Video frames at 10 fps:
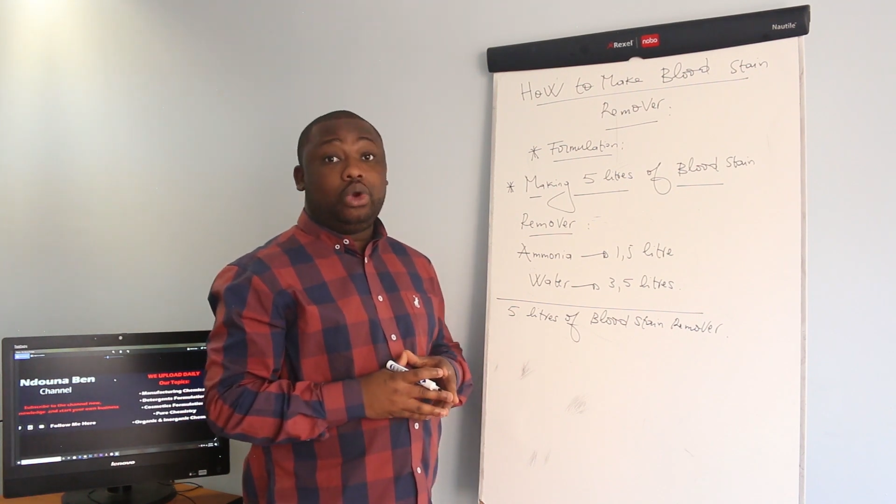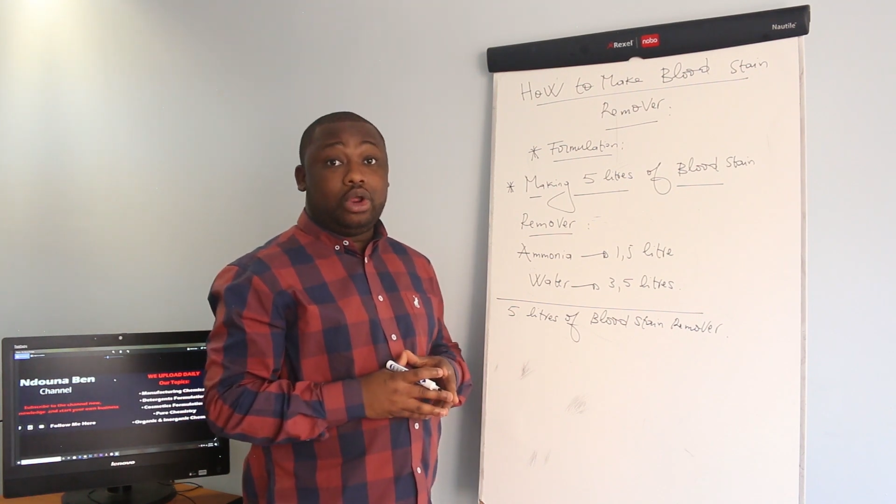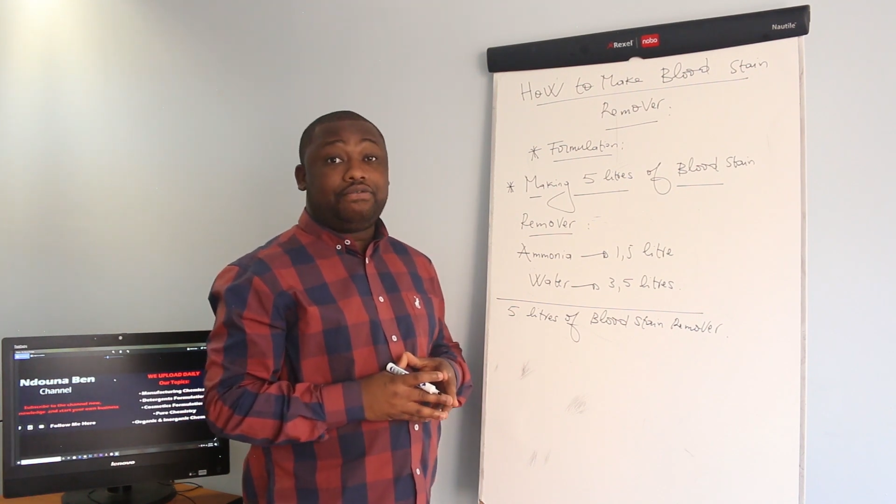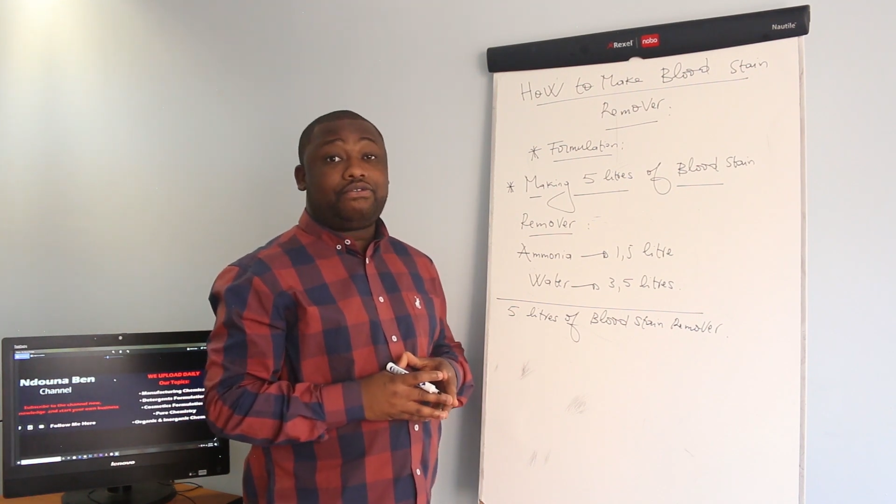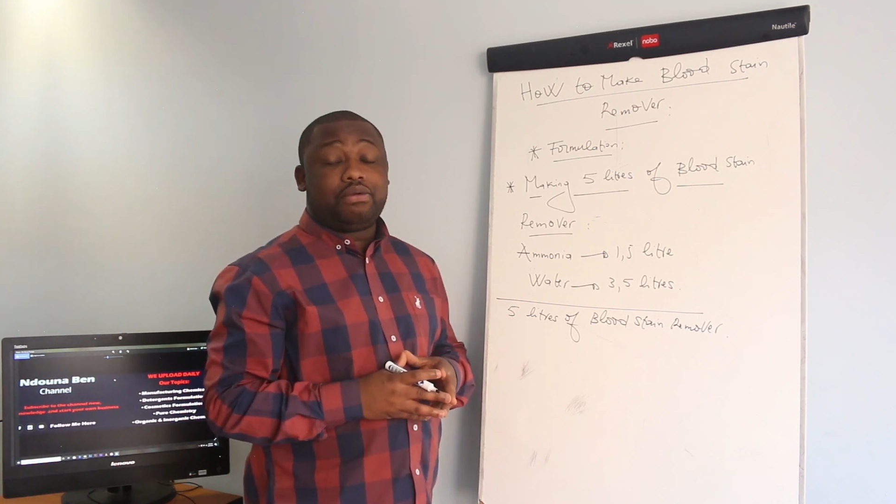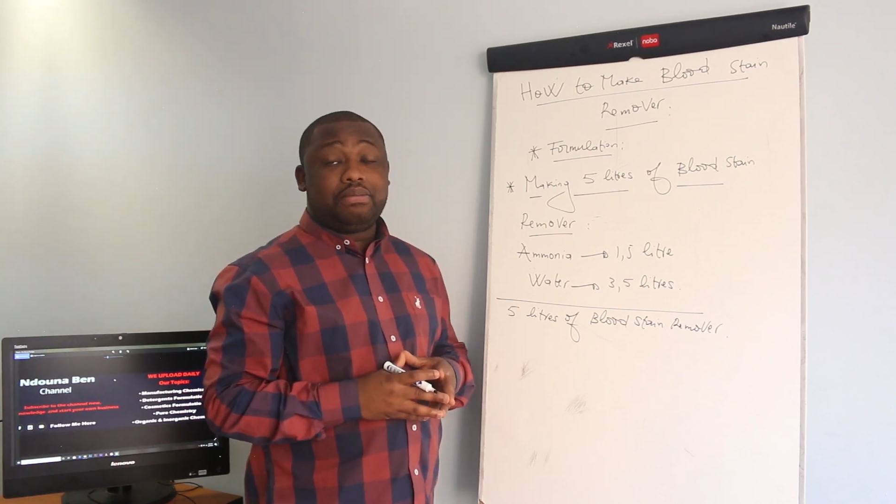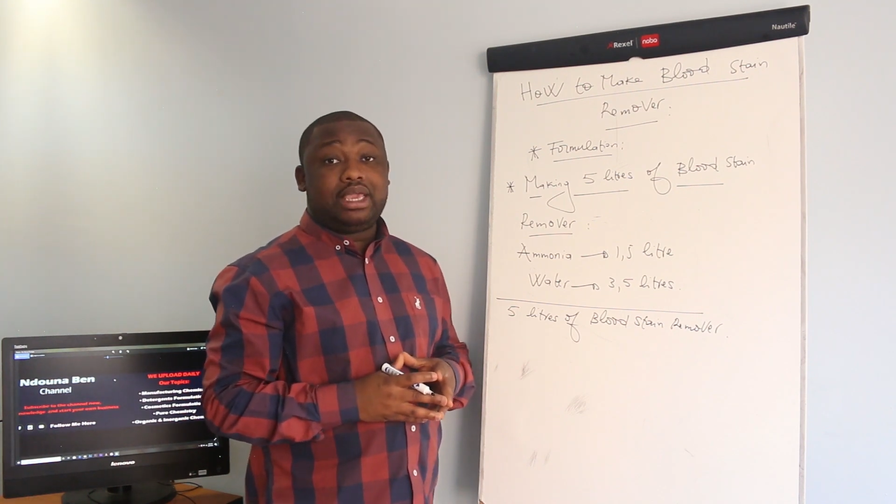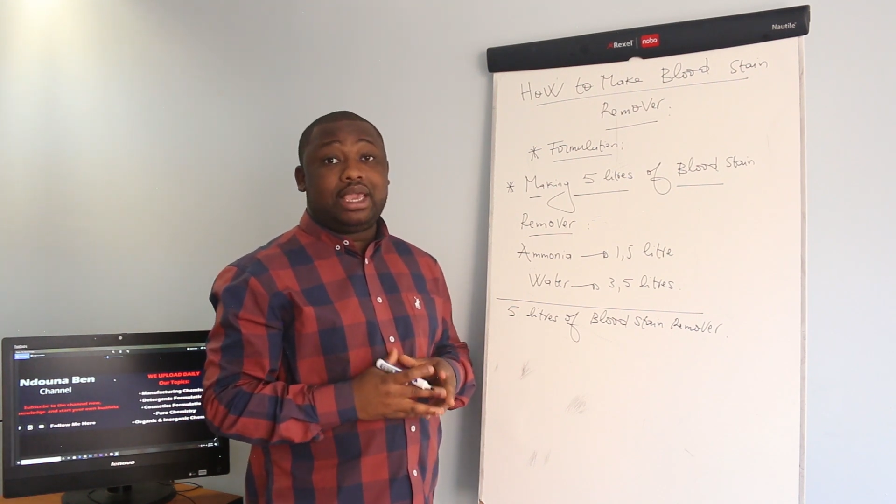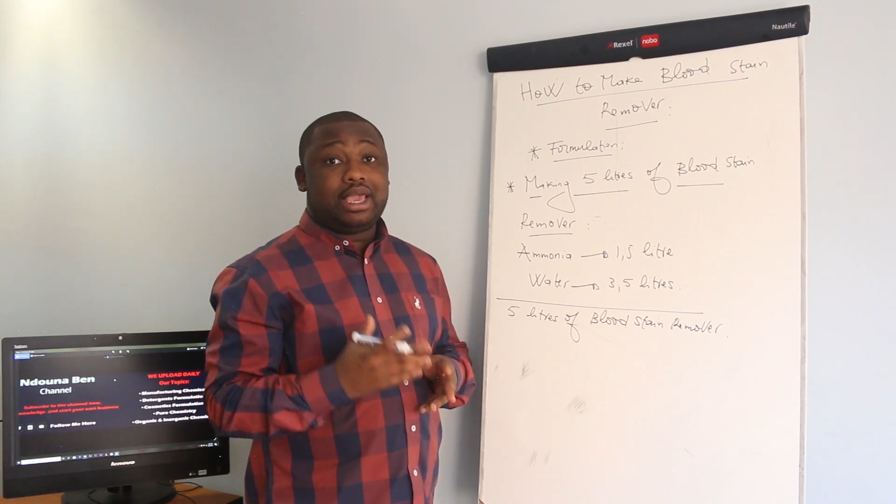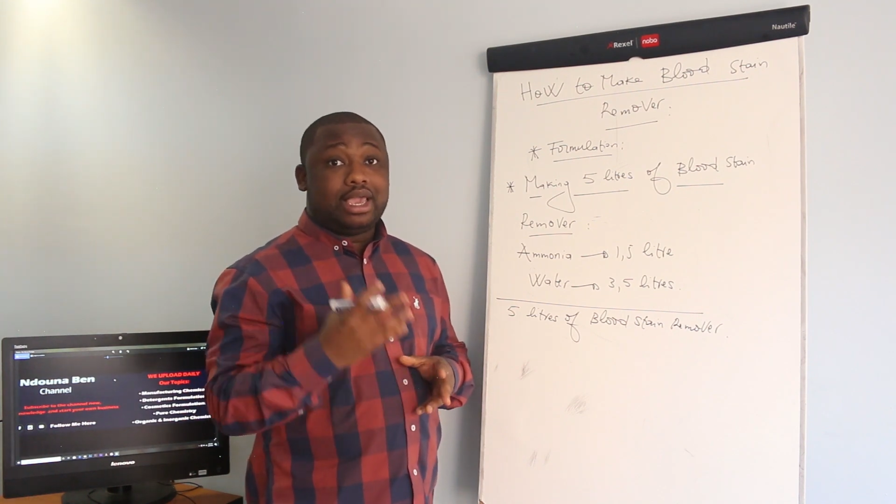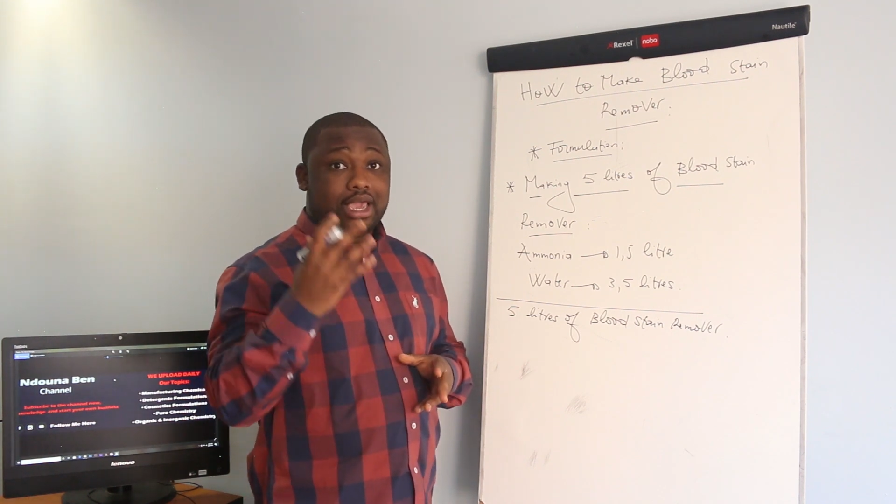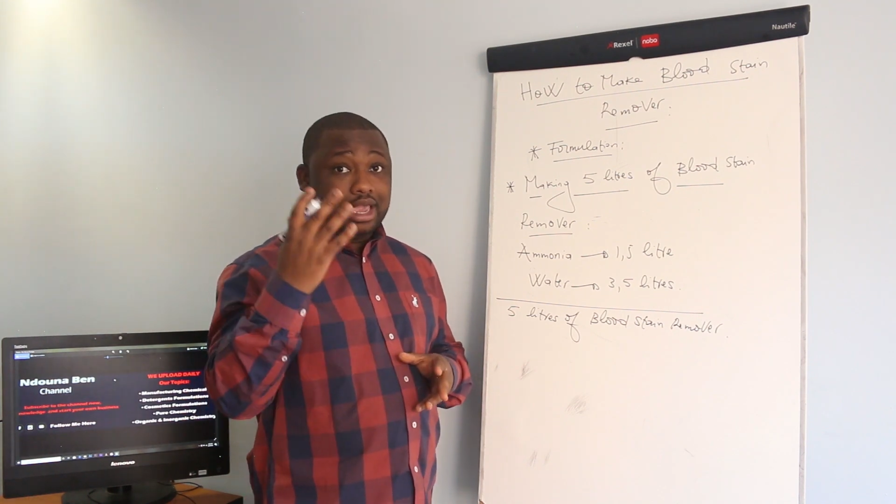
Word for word: learn from here.